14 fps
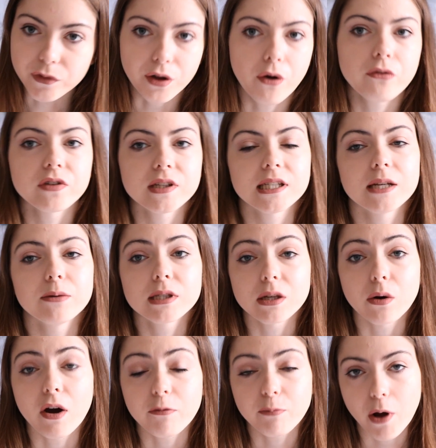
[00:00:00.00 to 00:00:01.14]
Obviously we still
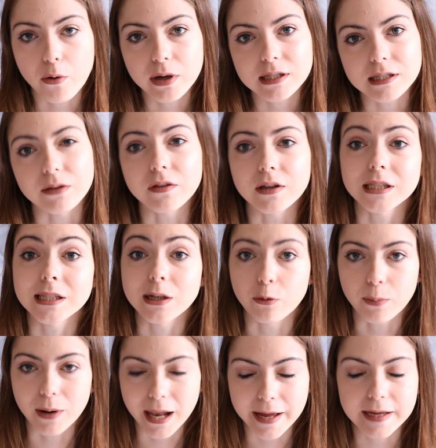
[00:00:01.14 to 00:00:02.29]
have poets and there's still
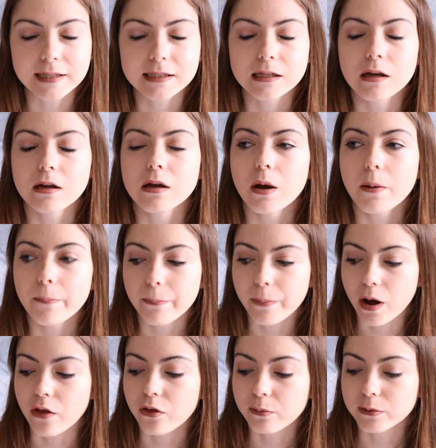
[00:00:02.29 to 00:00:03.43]
plays,
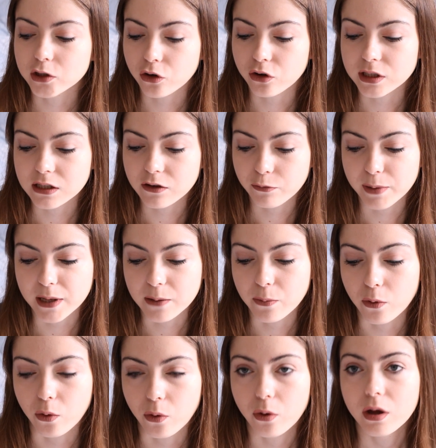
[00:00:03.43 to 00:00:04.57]
but the majority of
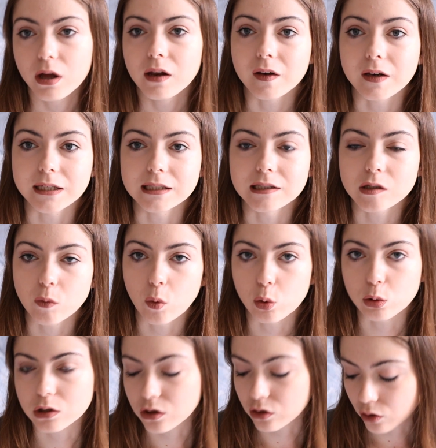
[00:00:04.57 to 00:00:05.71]
people lean
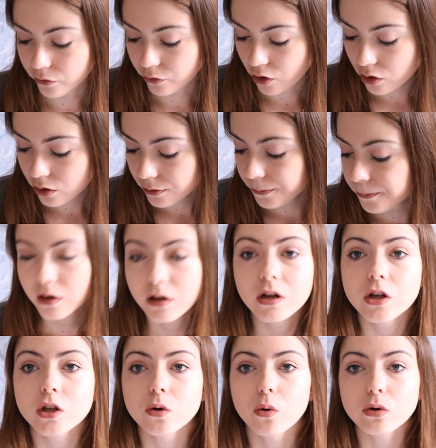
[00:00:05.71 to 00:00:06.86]
towards the novel.
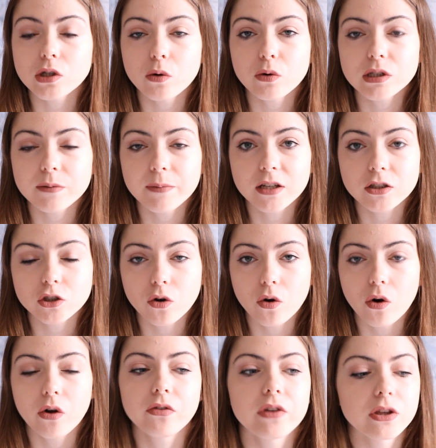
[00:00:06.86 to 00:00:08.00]
You also want to make
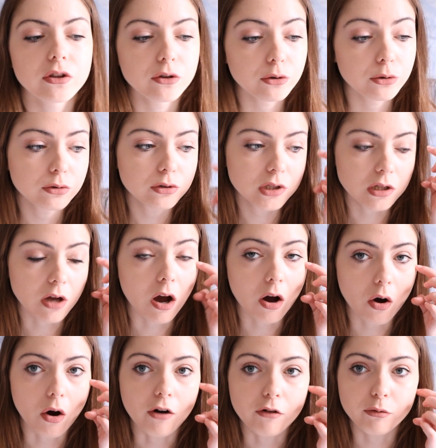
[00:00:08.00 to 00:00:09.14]
sure that you start
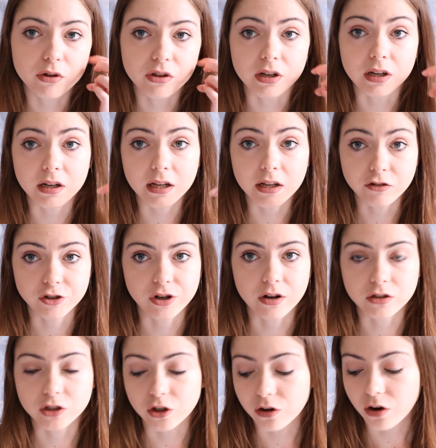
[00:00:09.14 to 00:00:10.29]
off with an
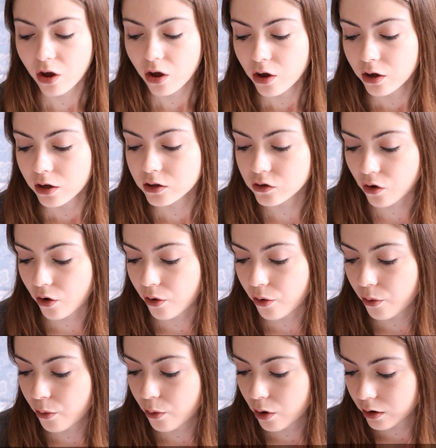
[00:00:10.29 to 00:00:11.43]
introduction.
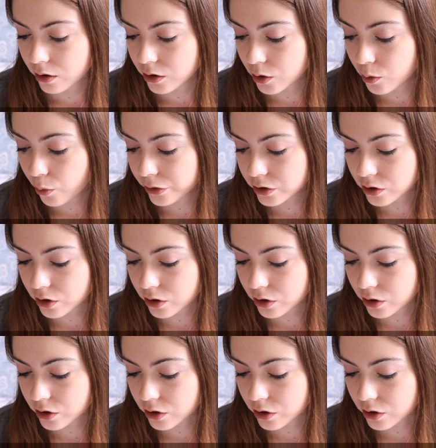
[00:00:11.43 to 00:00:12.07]
So you want